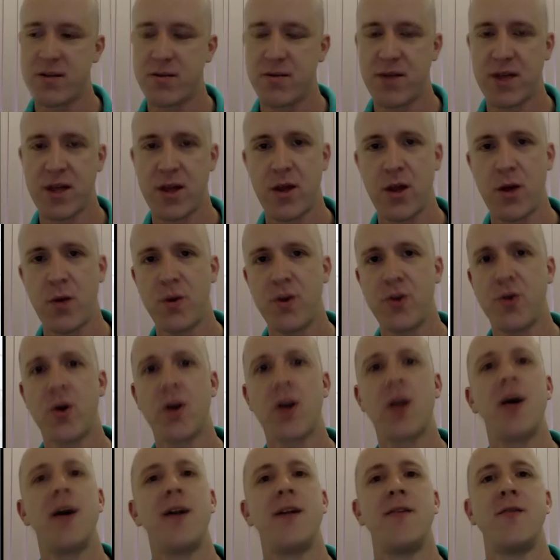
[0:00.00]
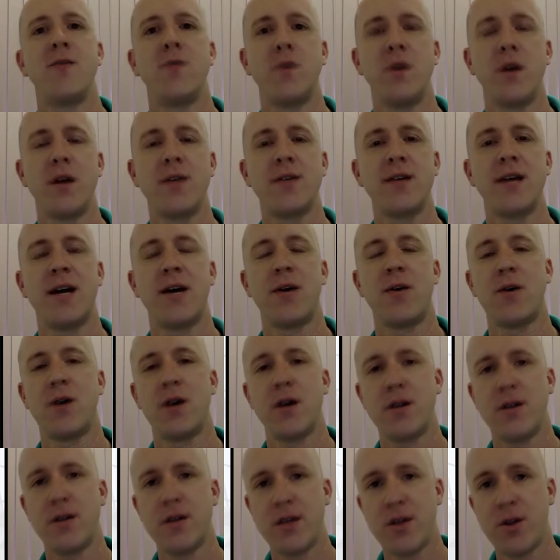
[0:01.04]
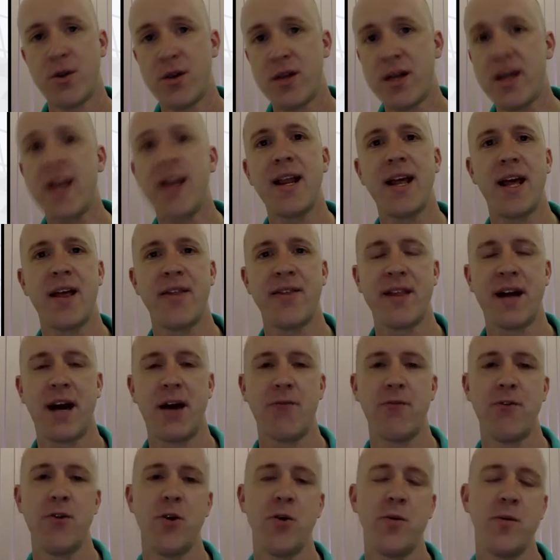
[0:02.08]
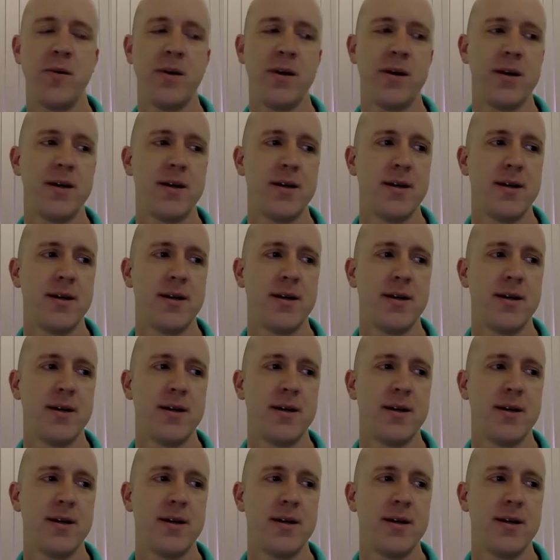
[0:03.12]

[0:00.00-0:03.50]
something you and your client have worked out uniquely in that room,